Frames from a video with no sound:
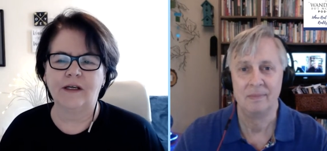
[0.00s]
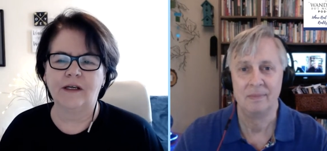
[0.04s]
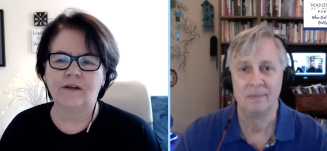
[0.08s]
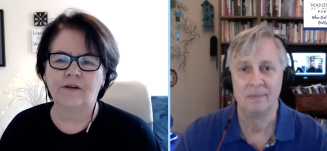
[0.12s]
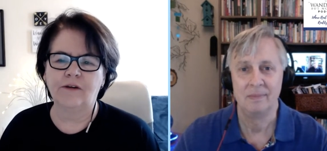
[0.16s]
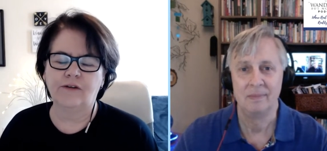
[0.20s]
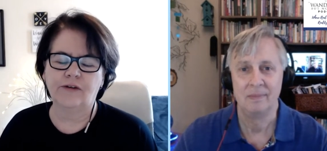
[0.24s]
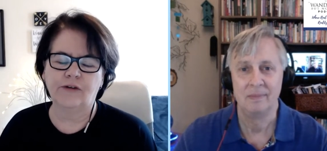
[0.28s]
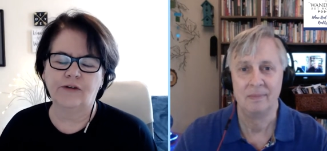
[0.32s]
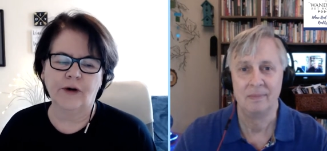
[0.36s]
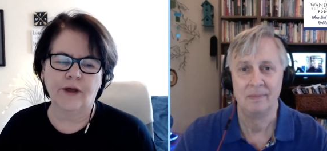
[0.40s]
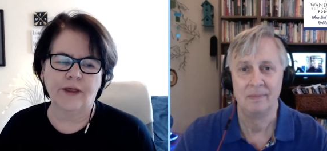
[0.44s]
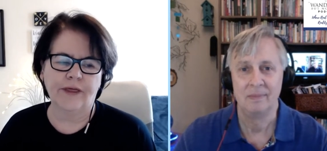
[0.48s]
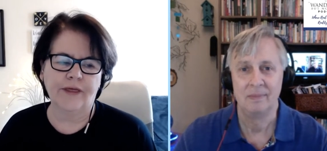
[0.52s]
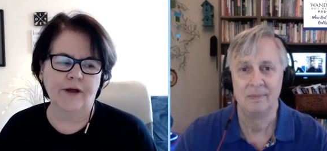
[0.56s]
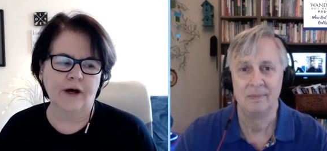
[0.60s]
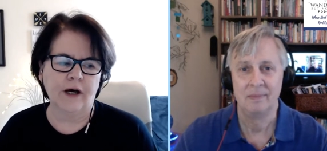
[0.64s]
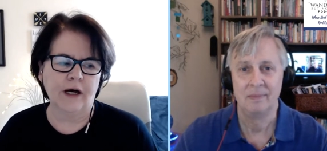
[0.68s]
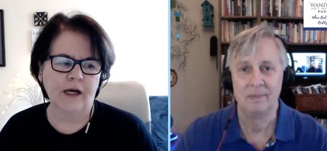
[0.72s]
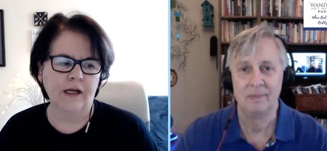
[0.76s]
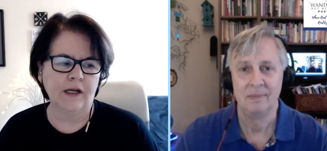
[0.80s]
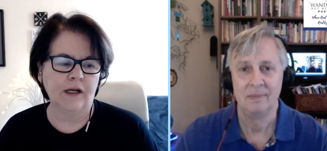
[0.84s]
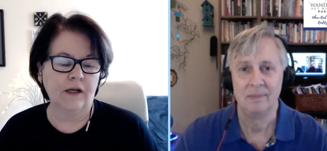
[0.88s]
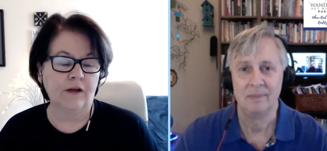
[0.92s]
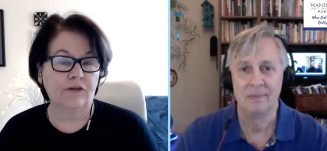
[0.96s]
Speaker 1: And so I
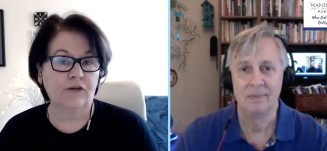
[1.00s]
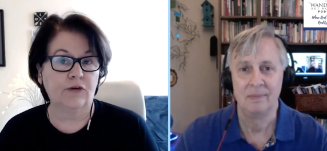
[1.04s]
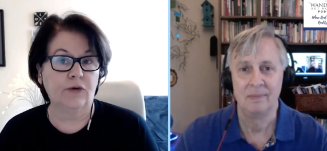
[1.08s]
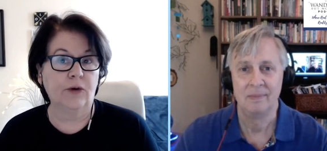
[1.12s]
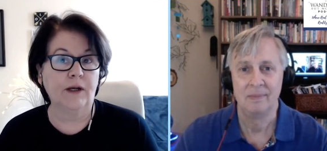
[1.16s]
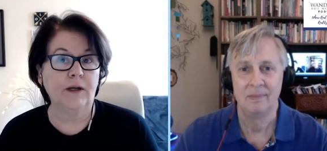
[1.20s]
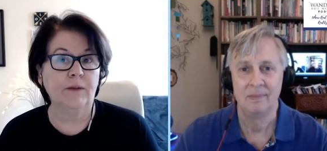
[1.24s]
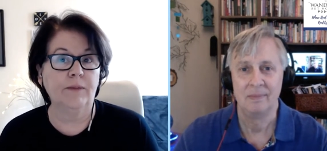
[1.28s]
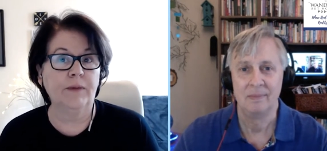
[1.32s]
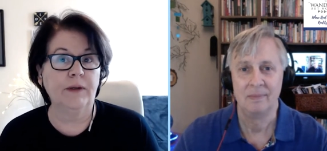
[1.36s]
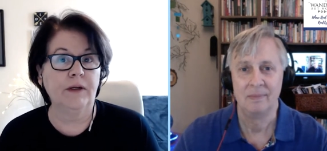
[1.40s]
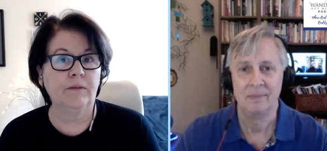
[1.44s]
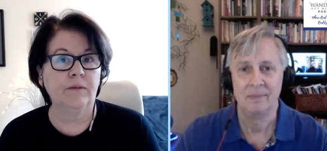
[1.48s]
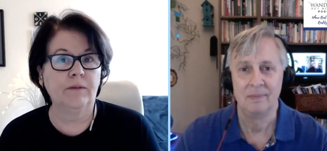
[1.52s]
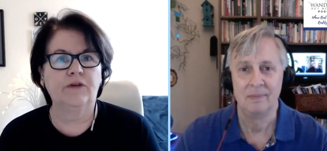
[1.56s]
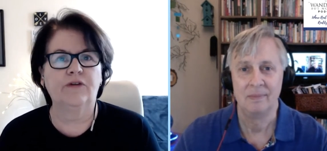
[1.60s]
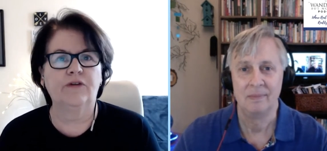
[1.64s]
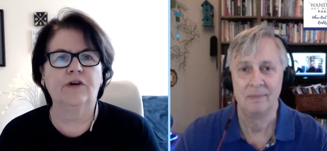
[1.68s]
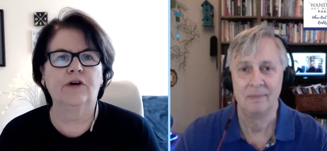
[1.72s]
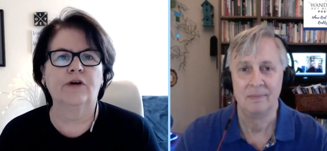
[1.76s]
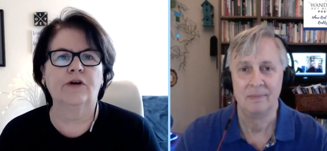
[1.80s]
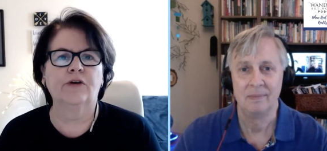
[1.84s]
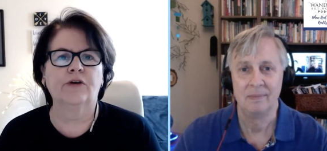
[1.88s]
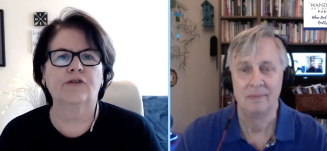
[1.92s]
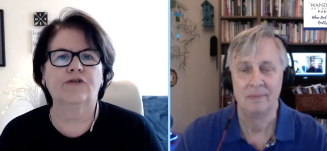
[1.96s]
thought, and it's quite a bit of
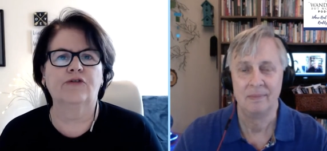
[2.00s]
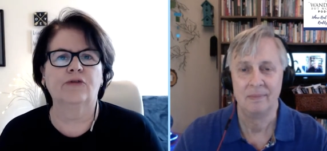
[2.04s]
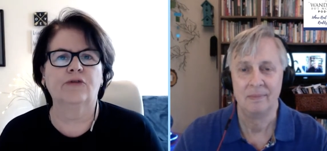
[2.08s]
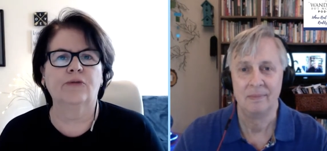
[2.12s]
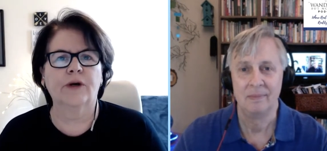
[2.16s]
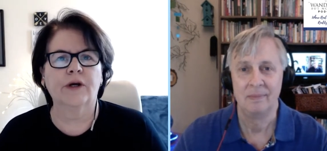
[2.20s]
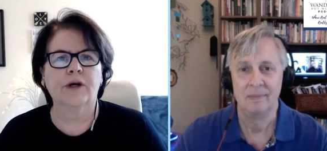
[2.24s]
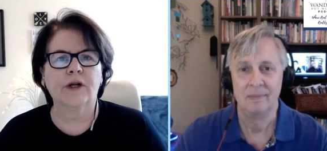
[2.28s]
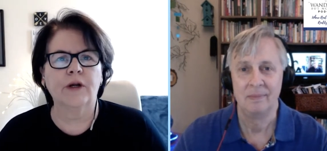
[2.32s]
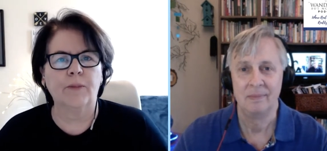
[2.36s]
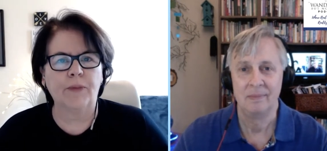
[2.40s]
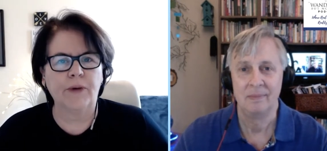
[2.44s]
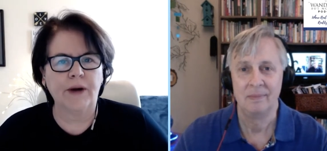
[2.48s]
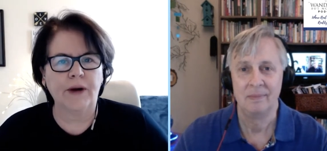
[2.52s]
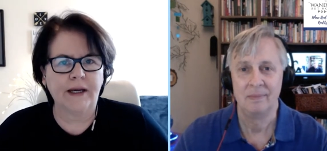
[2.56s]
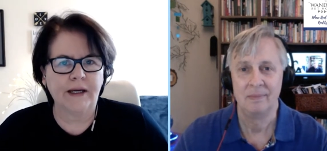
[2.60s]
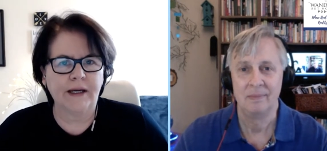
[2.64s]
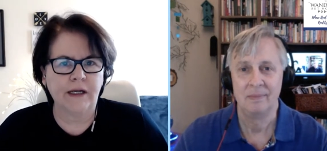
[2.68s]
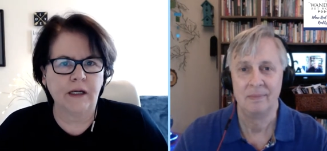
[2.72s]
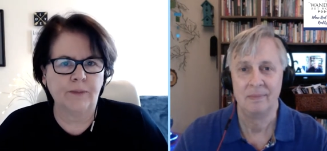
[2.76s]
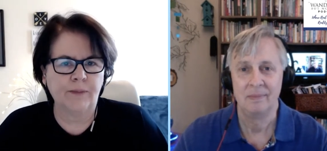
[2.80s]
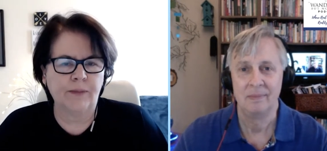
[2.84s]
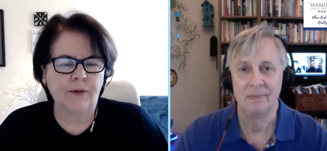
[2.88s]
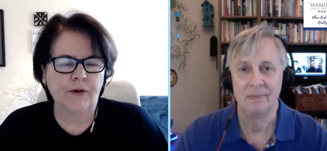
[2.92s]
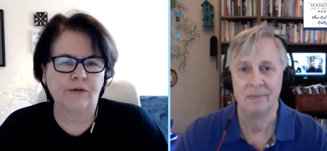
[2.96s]
material, so we're going to break it
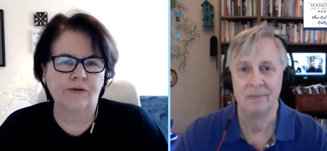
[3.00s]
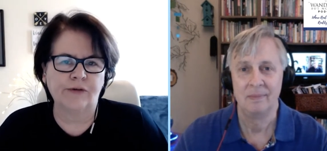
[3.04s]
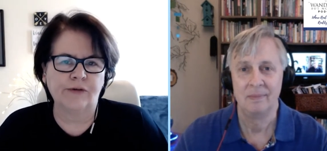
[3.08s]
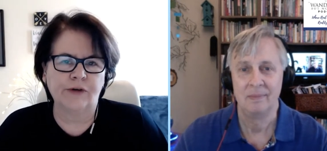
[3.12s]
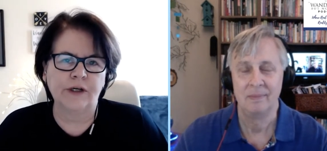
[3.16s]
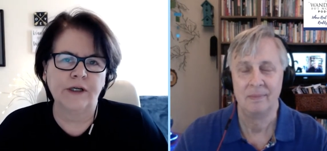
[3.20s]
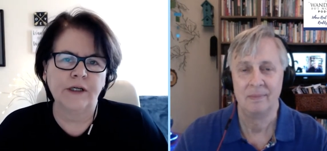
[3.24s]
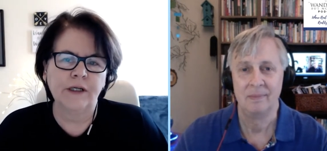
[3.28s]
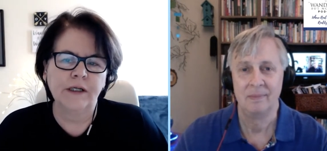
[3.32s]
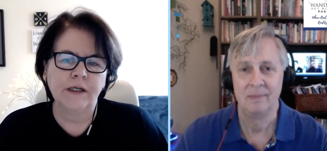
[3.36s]
up over